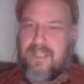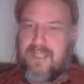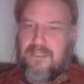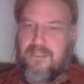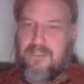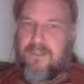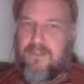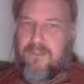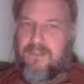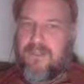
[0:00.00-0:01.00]

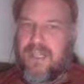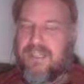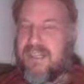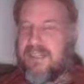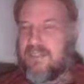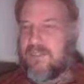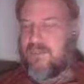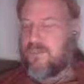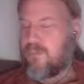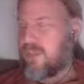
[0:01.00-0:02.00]
So that kind
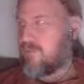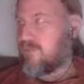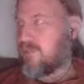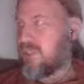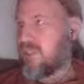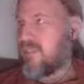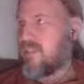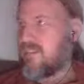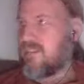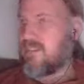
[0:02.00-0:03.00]
of way of looking at
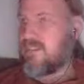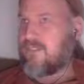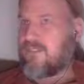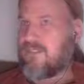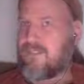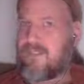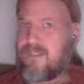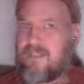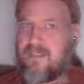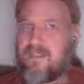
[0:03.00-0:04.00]
it is
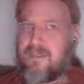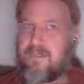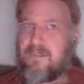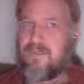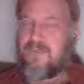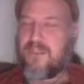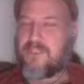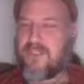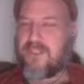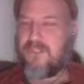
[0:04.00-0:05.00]

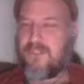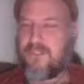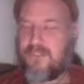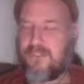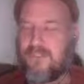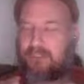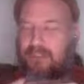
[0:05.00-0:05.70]
function is just